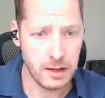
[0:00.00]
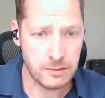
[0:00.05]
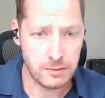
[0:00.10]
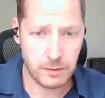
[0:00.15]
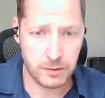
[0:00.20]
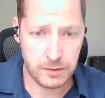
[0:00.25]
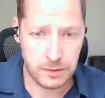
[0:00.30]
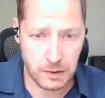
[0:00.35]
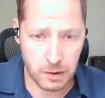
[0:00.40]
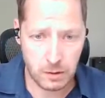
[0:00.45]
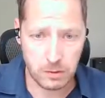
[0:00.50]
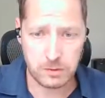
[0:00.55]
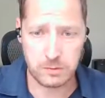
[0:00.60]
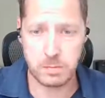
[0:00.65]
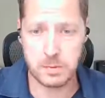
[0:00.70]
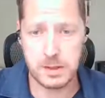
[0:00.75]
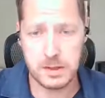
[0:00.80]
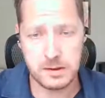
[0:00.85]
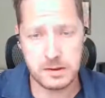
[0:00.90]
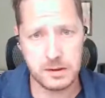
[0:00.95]
And for
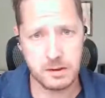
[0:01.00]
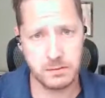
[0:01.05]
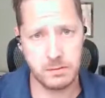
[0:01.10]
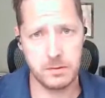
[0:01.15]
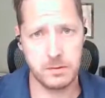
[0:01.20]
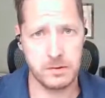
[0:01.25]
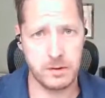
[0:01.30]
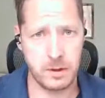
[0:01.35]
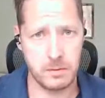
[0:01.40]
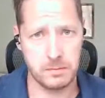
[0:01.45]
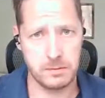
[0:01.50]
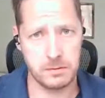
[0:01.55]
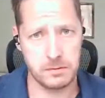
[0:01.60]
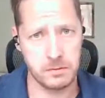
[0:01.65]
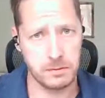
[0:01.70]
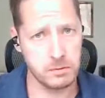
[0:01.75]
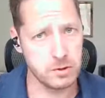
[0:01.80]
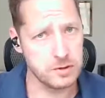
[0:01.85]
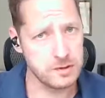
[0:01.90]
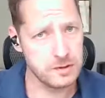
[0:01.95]
those, we need different types
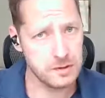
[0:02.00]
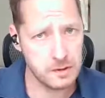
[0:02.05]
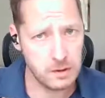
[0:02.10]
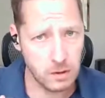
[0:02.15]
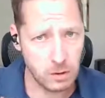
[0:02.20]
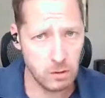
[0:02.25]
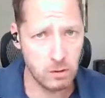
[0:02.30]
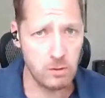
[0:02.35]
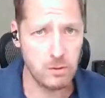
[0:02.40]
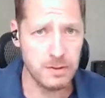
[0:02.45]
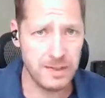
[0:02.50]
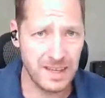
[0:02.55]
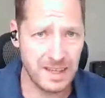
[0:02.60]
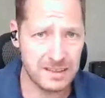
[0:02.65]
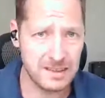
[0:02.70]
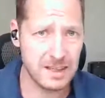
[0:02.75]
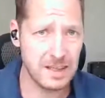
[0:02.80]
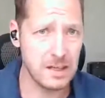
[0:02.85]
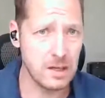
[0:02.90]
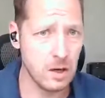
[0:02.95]
of solutions, and
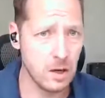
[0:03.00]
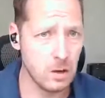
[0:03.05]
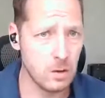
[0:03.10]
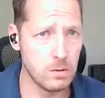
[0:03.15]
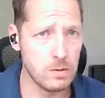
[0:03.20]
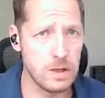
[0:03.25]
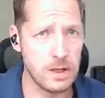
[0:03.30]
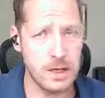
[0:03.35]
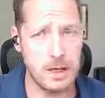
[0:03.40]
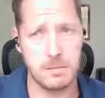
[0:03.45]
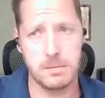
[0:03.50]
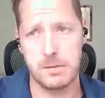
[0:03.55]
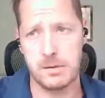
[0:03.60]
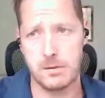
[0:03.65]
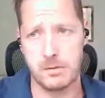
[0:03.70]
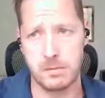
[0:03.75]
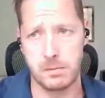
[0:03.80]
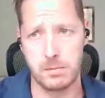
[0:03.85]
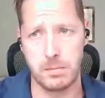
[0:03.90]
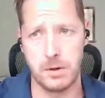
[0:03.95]
that can only
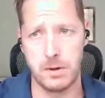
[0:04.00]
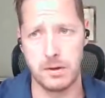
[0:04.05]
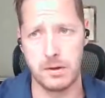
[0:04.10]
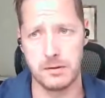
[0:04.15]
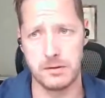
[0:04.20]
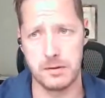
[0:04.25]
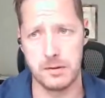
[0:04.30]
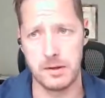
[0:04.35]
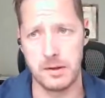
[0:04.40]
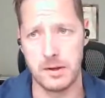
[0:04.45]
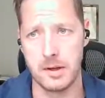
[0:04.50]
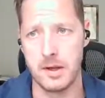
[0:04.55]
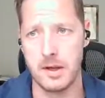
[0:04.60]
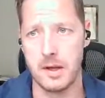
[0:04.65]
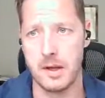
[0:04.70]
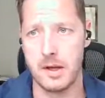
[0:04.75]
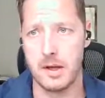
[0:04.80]
happen through policy.